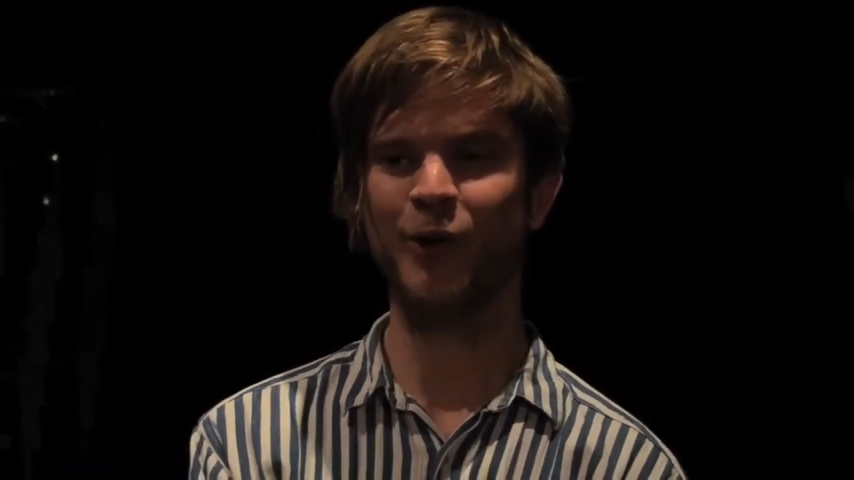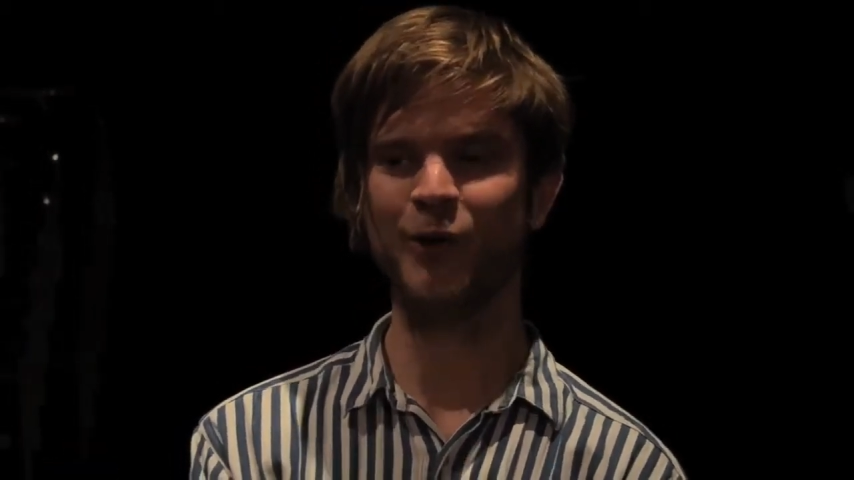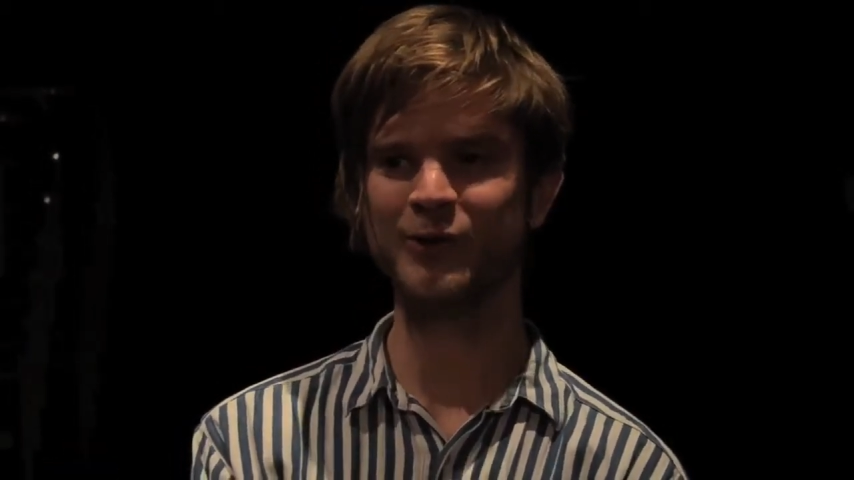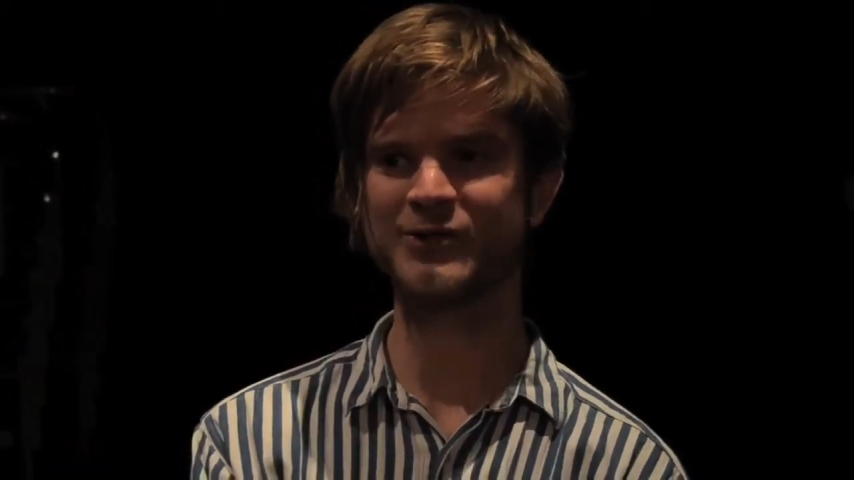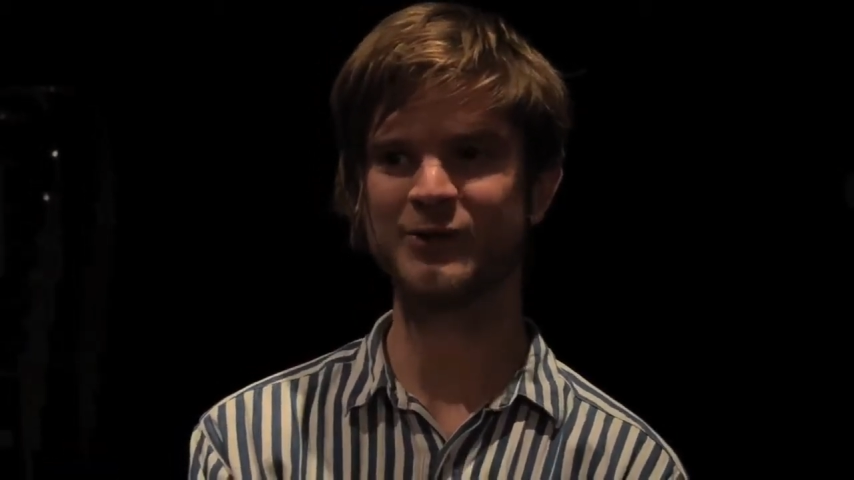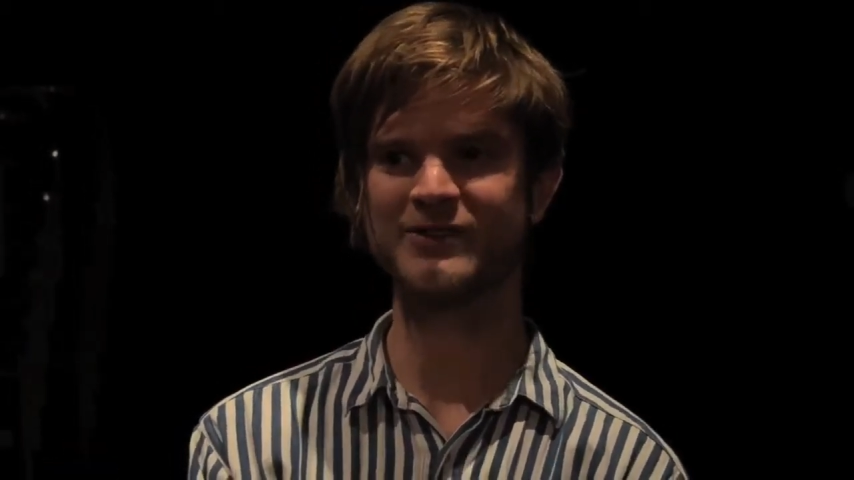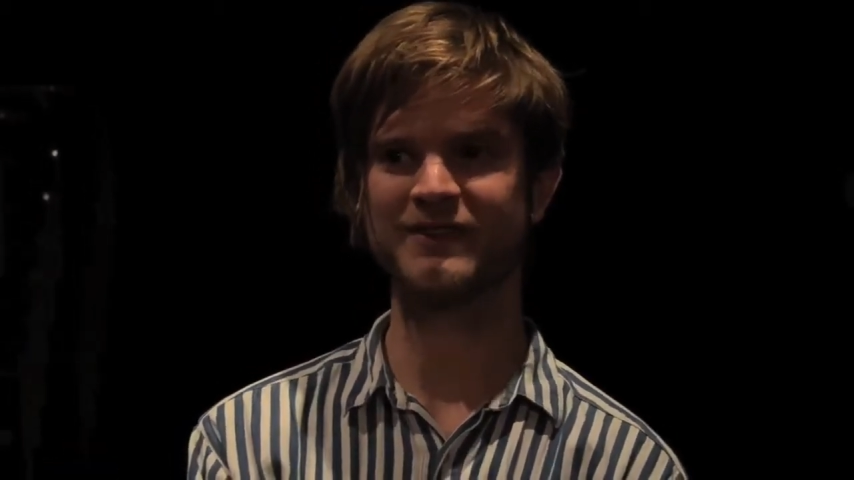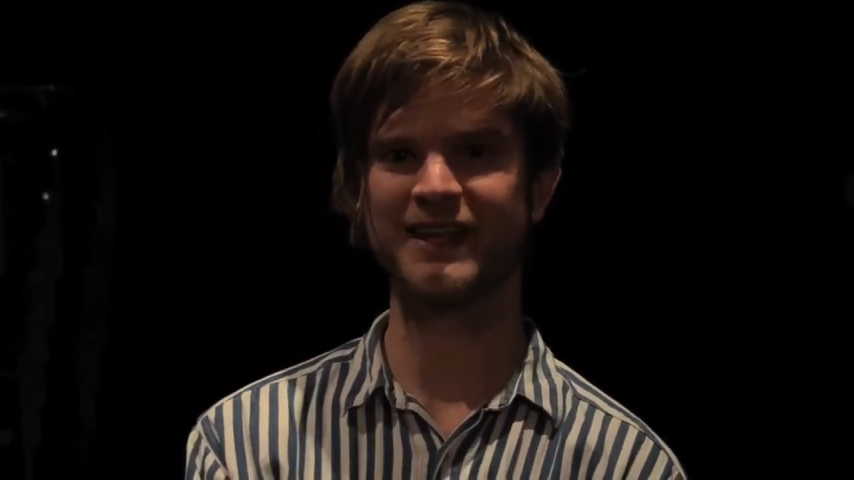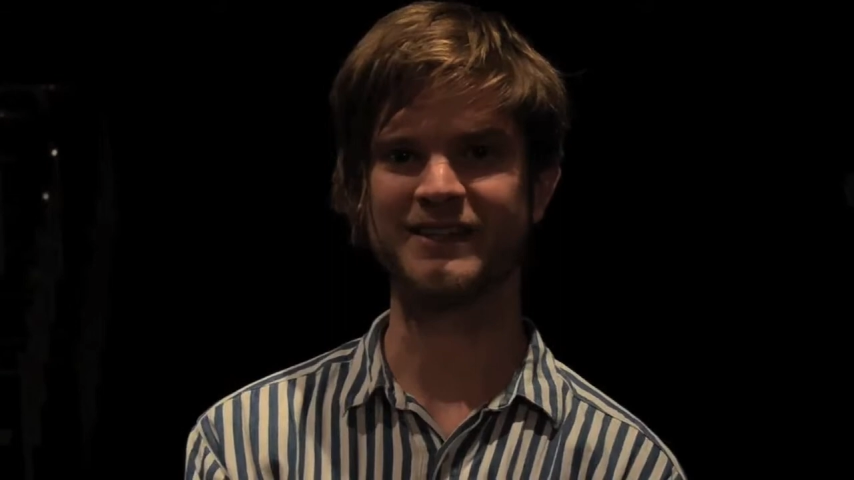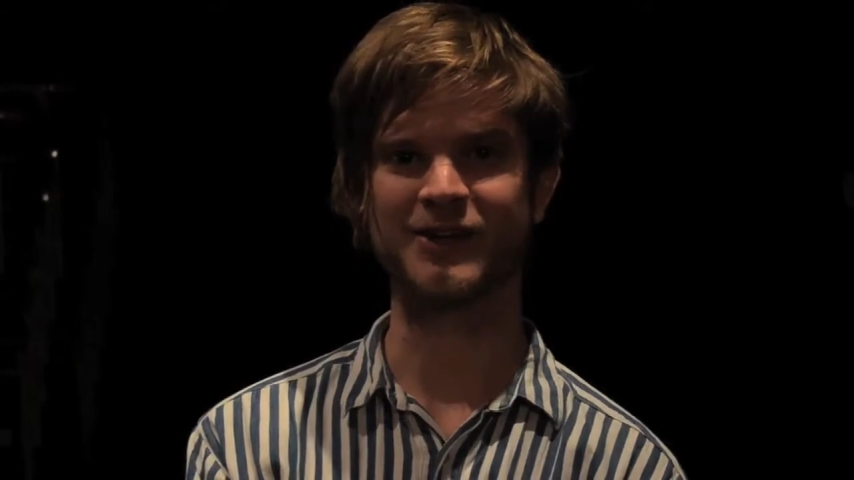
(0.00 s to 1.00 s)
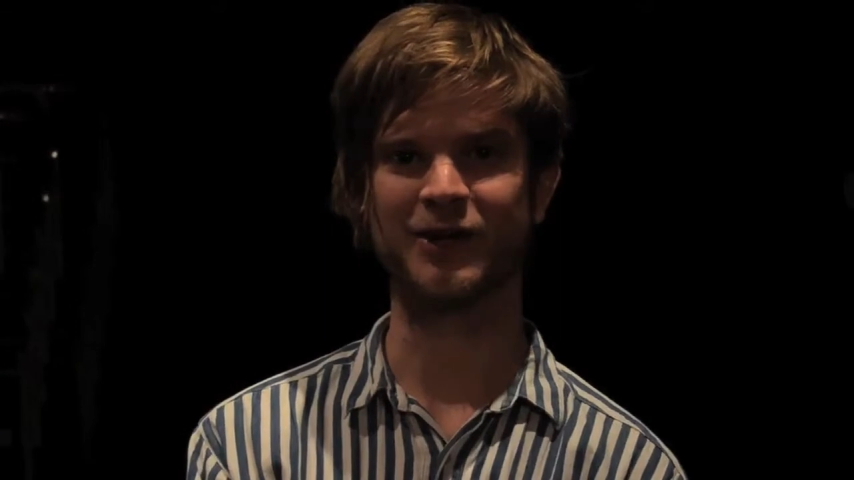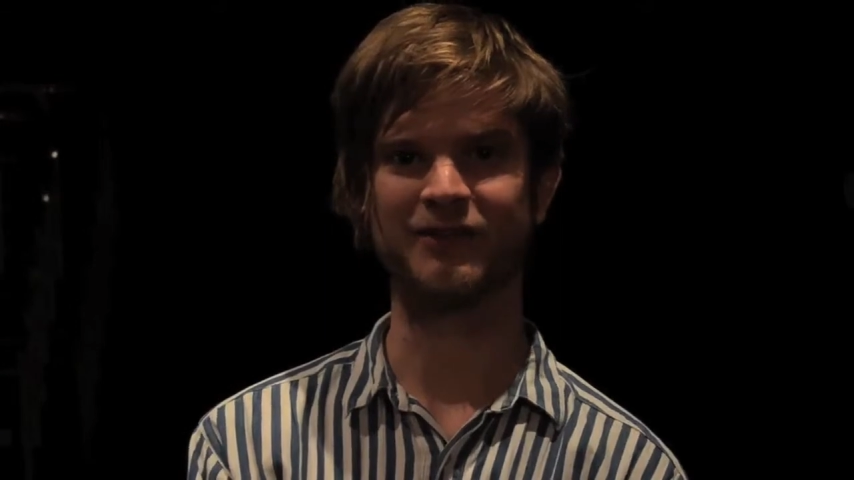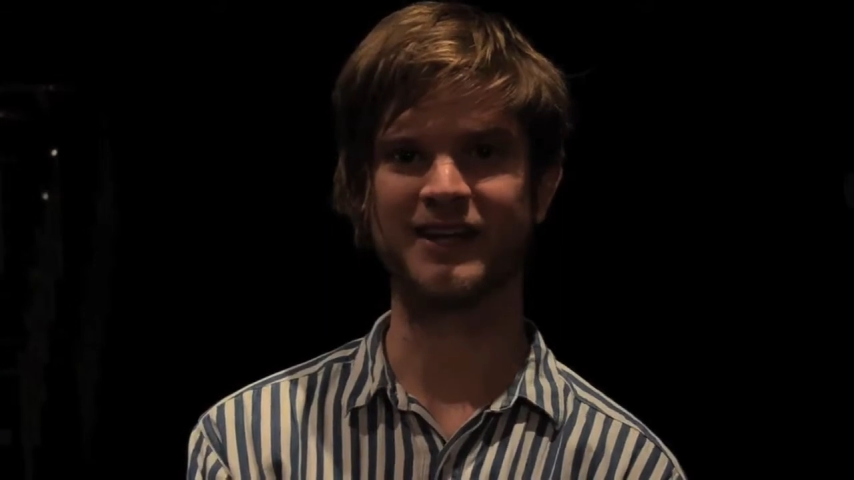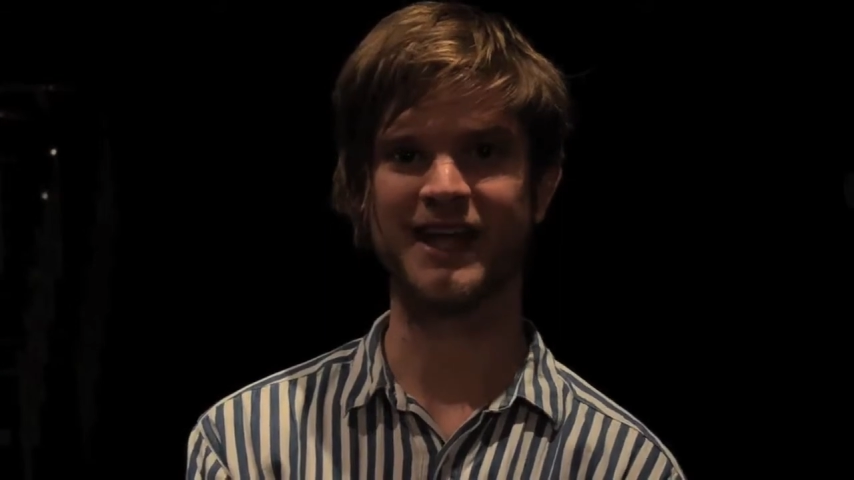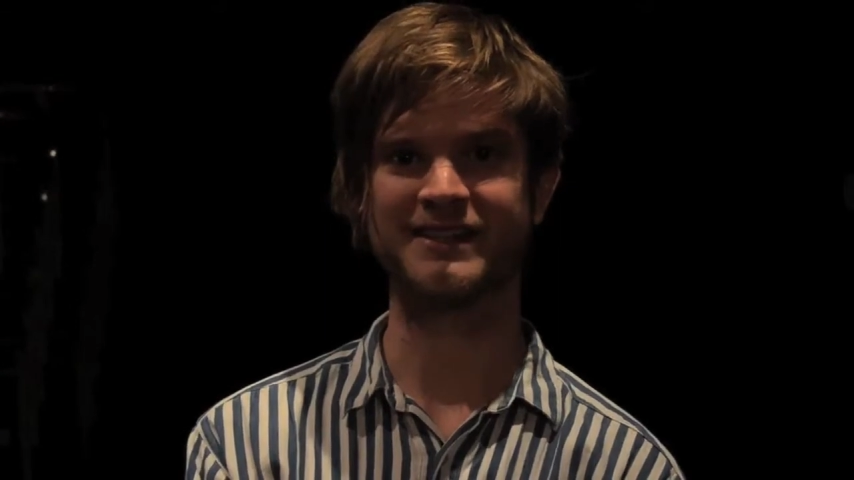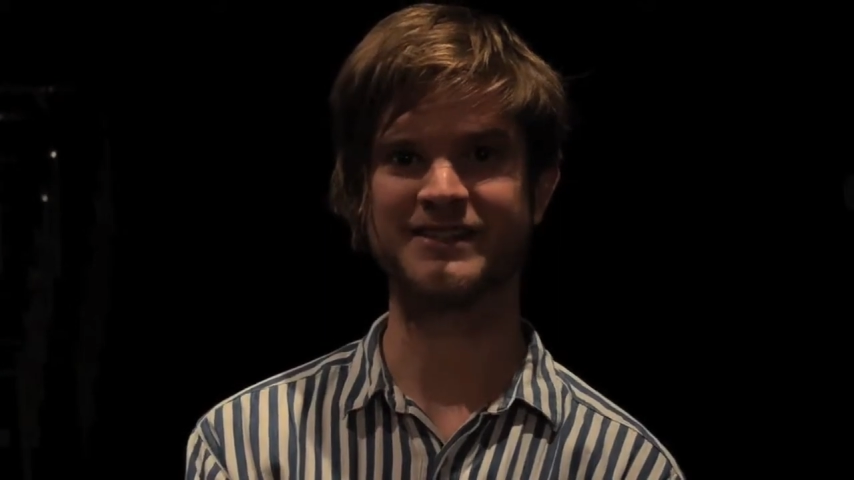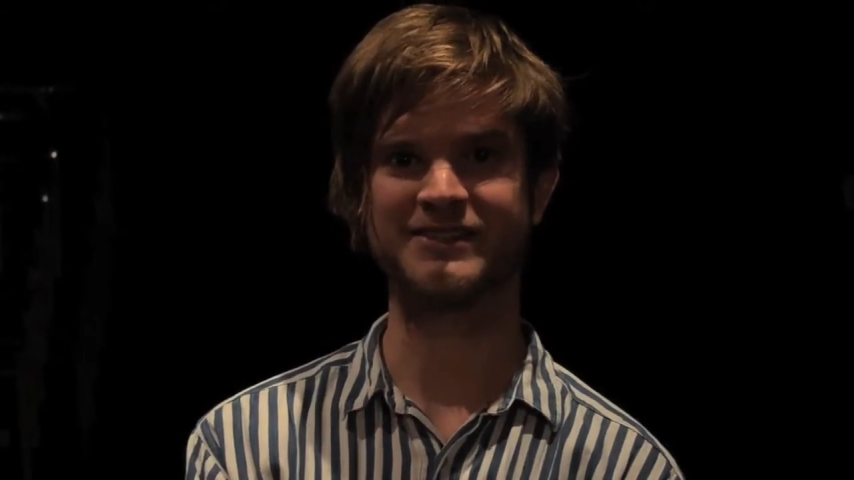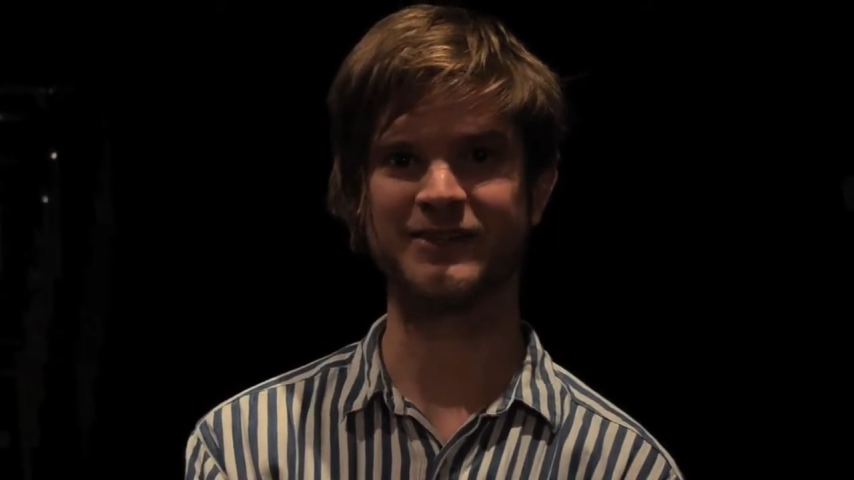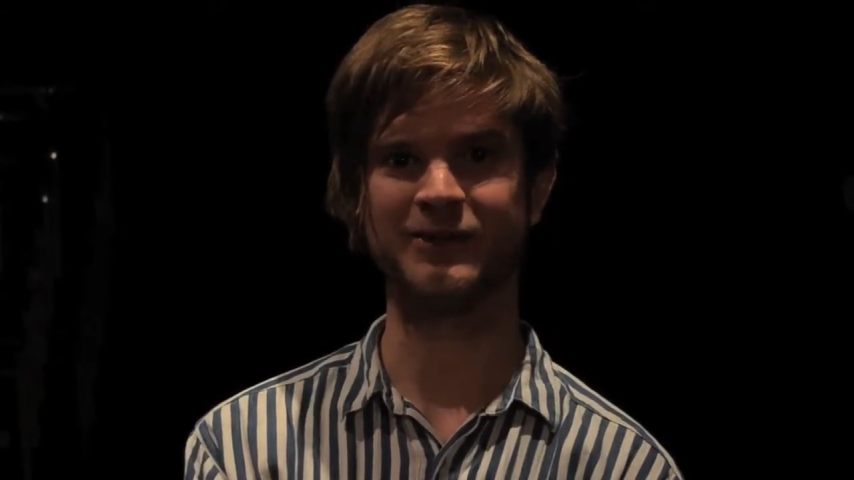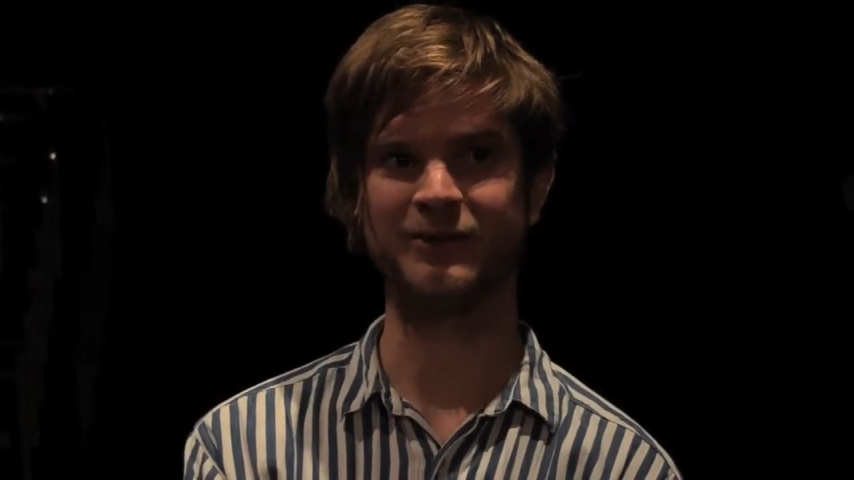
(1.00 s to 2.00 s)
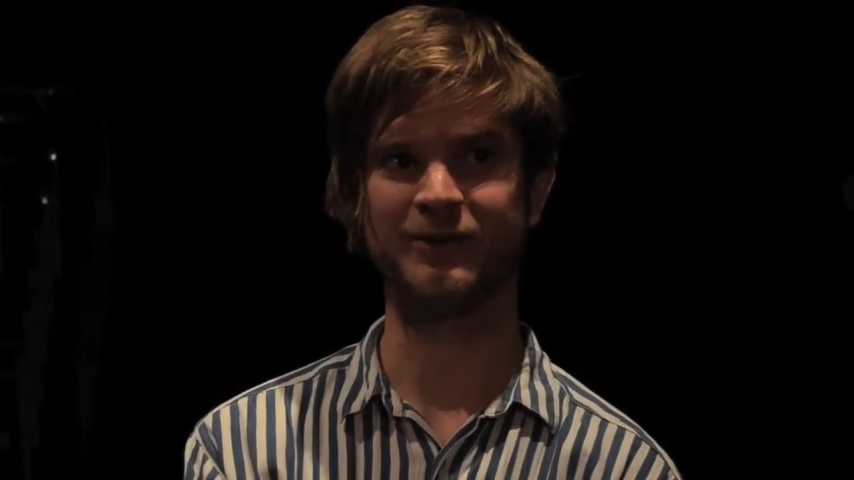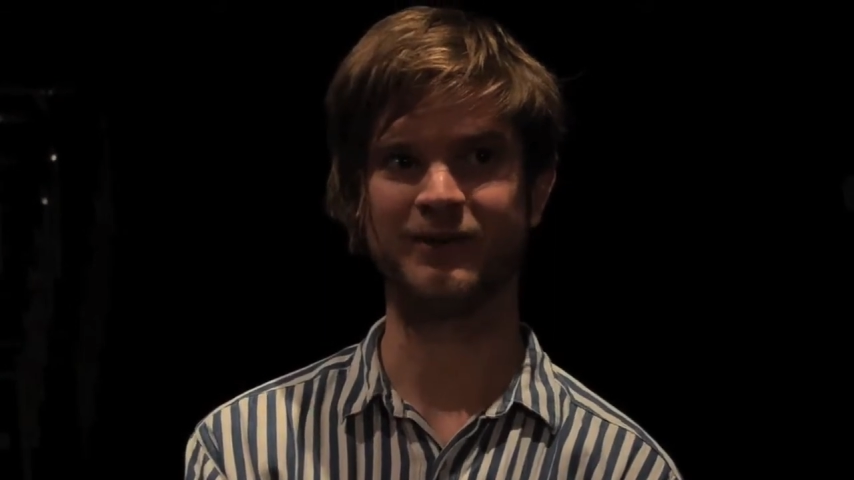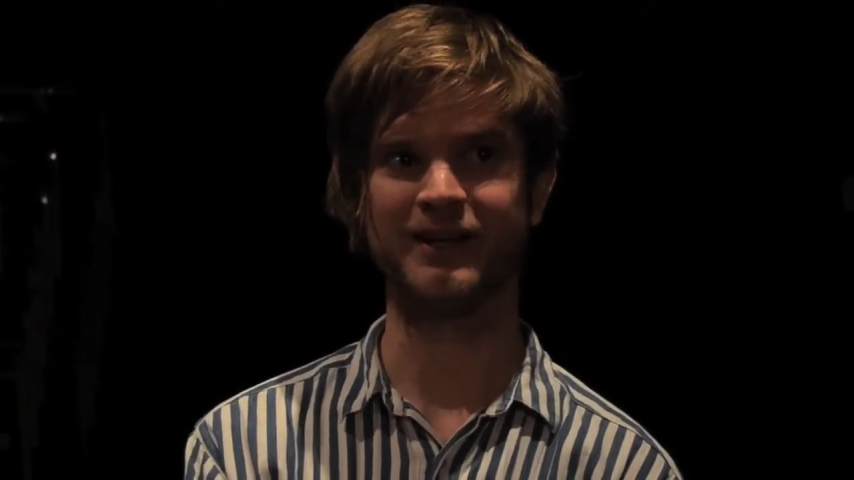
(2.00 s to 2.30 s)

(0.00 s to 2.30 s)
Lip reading: all sorts of things kind of connected to